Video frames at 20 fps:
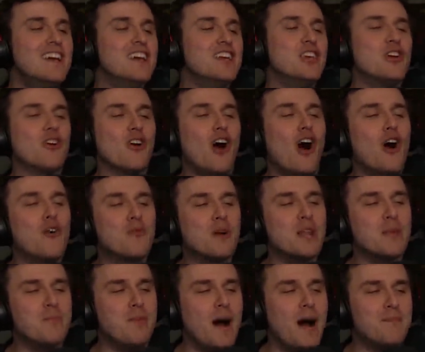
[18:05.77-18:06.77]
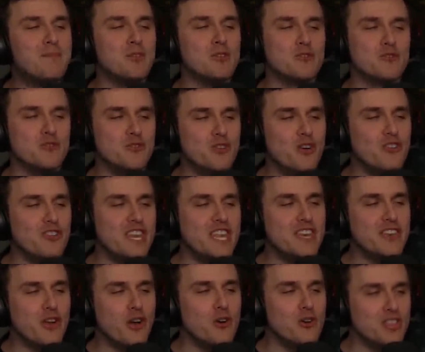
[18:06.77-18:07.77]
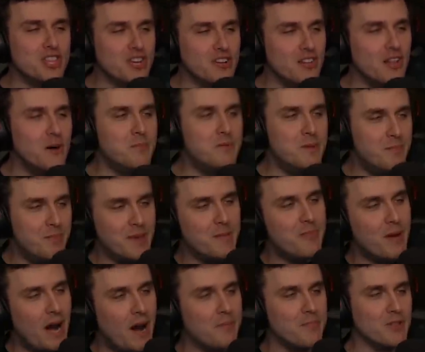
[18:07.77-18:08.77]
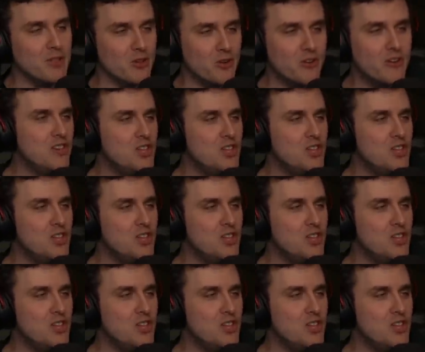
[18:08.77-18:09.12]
You're already popular. You don't need to go to the club to be popular.